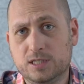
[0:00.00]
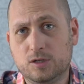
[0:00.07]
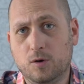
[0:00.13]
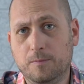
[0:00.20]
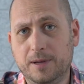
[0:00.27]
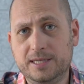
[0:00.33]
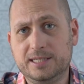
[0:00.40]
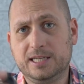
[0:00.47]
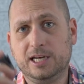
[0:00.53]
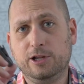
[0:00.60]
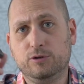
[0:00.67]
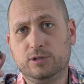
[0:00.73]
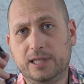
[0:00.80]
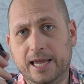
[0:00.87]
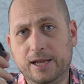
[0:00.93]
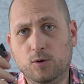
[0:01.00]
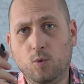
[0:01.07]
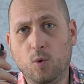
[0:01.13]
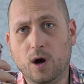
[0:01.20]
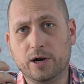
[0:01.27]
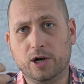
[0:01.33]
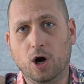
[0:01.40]
So basically you take
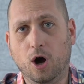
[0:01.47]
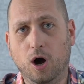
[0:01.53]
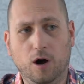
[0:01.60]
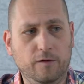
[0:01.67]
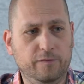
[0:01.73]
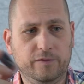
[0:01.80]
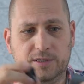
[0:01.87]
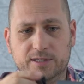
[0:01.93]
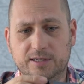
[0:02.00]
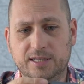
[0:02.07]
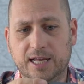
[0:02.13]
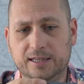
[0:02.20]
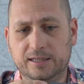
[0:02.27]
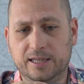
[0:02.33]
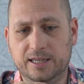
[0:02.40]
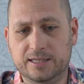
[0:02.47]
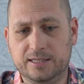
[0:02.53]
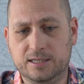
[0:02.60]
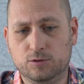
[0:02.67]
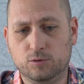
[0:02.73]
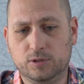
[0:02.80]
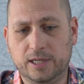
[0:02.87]
one off. It's that
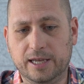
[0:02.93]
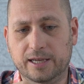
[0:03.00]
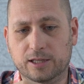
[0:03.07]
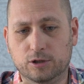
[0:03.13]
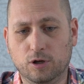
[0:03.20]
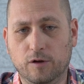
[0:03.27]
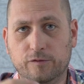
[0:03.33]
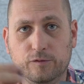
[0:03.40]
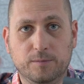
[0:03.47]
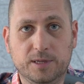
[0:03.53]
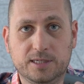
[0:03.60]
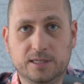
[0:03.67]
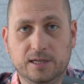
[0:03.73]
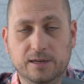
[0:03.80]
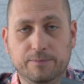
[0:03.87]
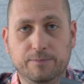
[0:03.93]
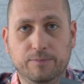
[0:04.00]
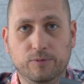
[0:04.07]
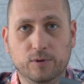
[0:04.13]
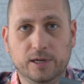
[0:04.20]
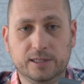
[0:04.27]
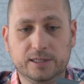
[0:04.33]
easy to take it off. You basically
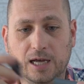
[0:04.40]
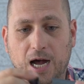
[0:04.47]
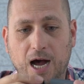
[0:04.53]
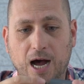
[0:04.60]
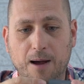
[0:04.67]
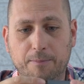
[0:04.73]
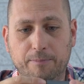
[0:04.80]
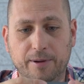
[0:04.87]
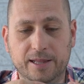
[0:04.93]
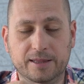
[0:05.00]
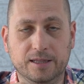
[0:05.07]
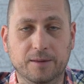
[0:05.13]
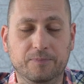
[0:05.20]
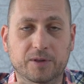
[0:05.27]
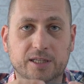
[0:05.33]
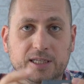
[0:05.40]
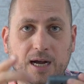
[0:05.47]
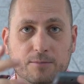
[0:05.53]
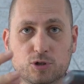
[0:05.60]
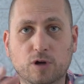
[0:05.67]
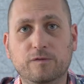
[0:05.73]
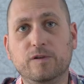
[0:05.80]
pull it up and it
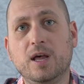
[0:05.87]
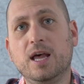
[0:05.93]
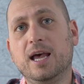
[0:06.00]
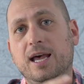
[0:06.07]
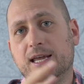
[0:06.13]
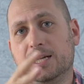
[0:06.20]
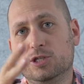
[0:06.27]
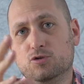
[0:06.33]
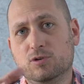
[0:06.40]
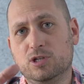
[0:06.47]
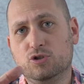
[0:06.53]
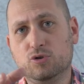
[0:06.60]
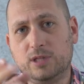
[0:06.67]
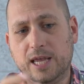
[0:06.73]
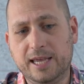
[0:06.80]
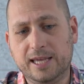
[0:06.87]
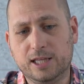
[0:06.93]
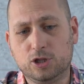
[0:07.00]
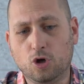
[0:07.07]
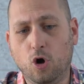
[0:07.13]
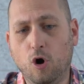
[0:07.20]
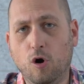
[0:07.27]
comes off. And as soon as you take
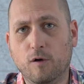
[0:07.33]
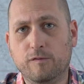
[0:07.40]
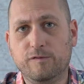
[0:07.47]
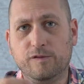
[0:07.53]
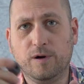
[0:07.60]
it off